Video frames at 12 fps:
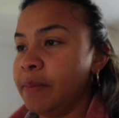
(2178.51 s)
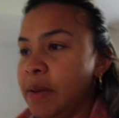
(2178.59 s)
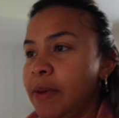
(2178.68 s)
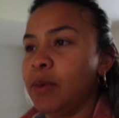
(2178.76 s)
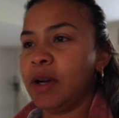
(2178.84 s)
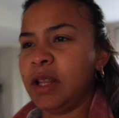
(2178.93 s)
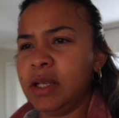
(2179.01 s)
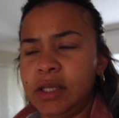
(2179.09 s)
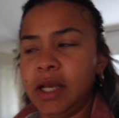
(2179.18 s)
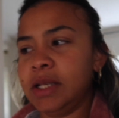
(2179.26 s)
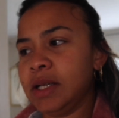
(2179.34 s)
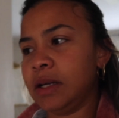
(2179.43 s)
Maybe one of these
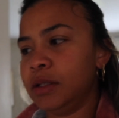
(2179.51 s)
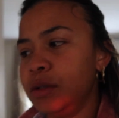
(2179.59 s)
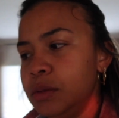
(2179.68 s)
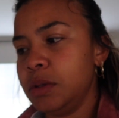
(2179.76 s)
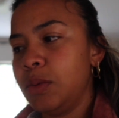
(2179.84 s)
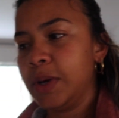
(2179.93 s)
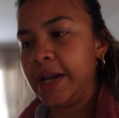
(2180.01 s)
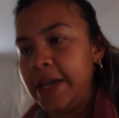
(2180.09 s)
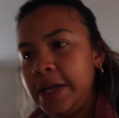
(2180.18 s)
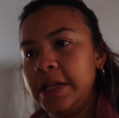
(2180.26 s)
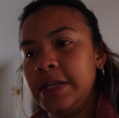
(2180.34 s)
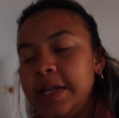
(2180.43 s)
days I'll do what I
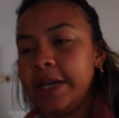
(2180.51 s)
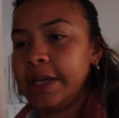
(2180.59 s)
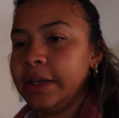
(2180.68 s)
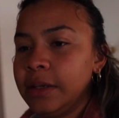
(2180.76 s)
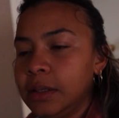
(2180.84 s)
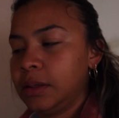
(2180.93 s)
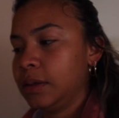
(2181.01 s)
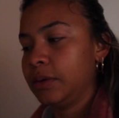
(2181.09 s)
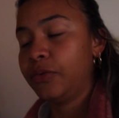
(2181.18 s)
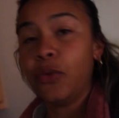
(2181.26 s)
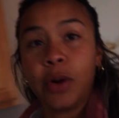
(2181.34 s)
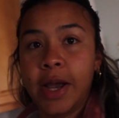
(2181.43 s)
eat in a day
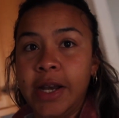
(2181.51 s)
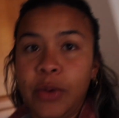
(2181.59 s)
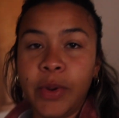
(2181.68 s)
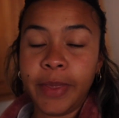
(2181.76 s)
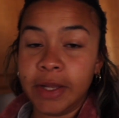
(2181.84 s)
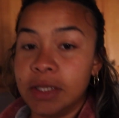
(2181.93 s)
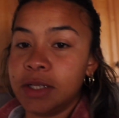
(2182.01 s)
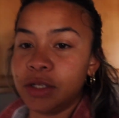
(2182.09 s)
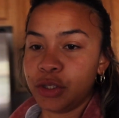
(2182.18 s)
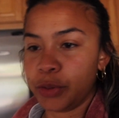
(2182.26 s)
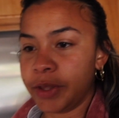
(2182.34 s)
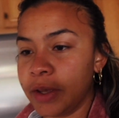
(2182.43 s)
for anyone that does
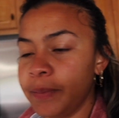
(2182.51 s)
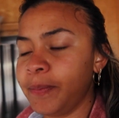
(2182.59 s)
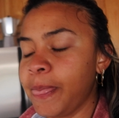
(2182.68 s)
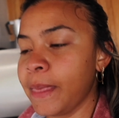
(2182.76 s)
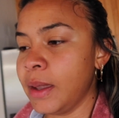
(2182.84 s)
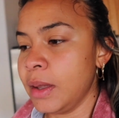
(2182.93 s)
enjoy them.